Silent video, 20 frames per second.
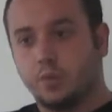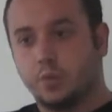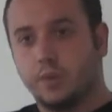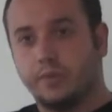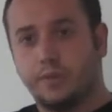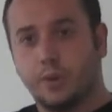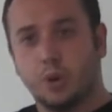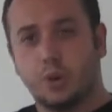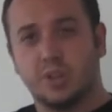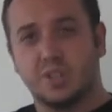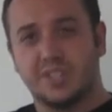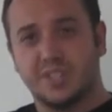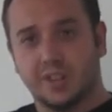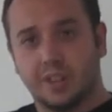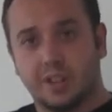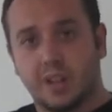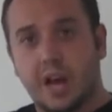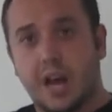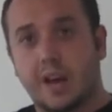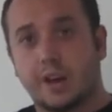we focus a
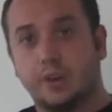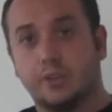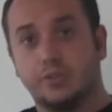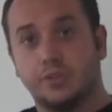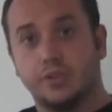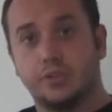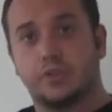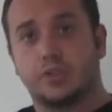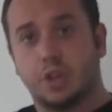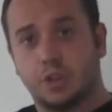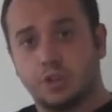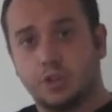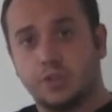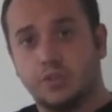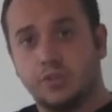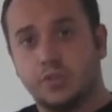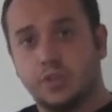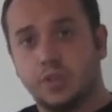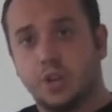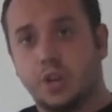lot on
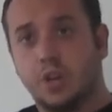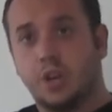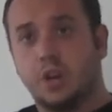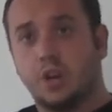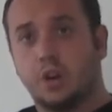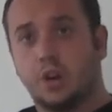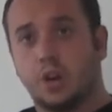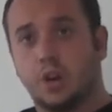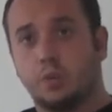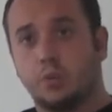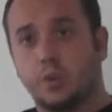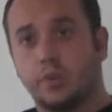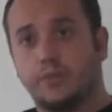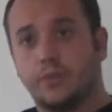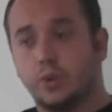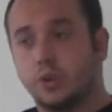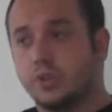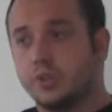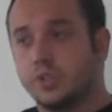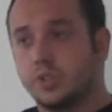discussions uh, we
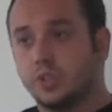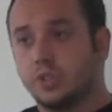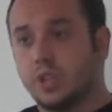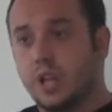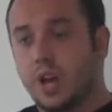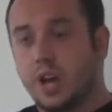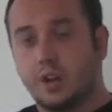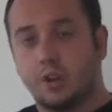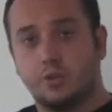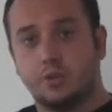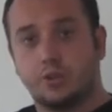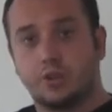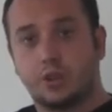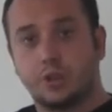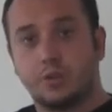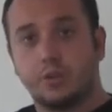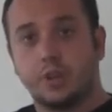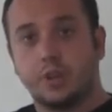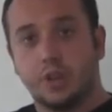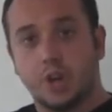focus a lot on
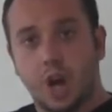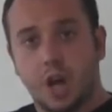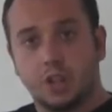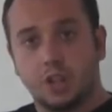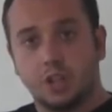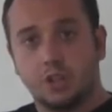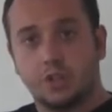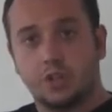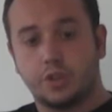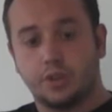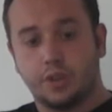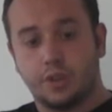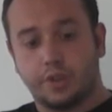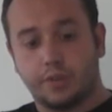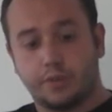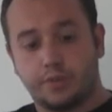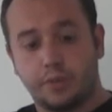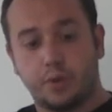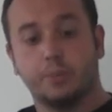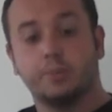sharing knowledge
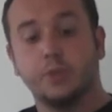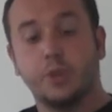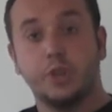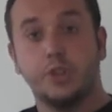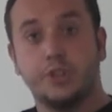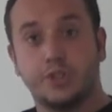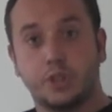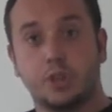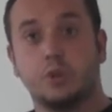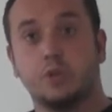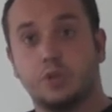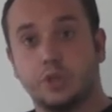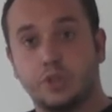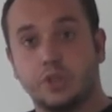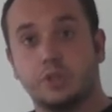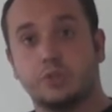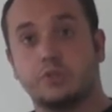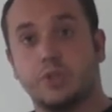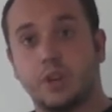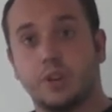uh, from these
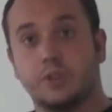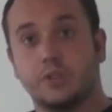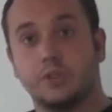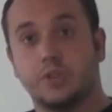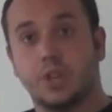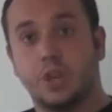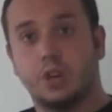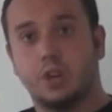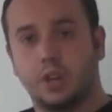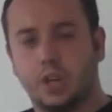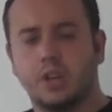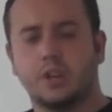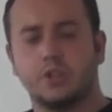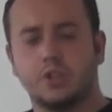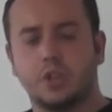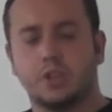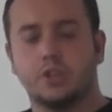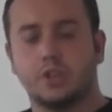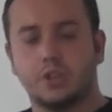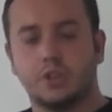coaches and trainers and
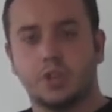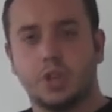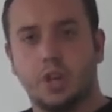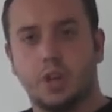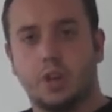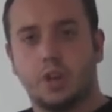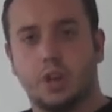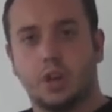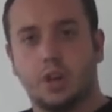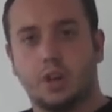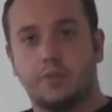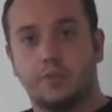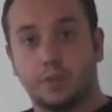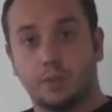judges uh,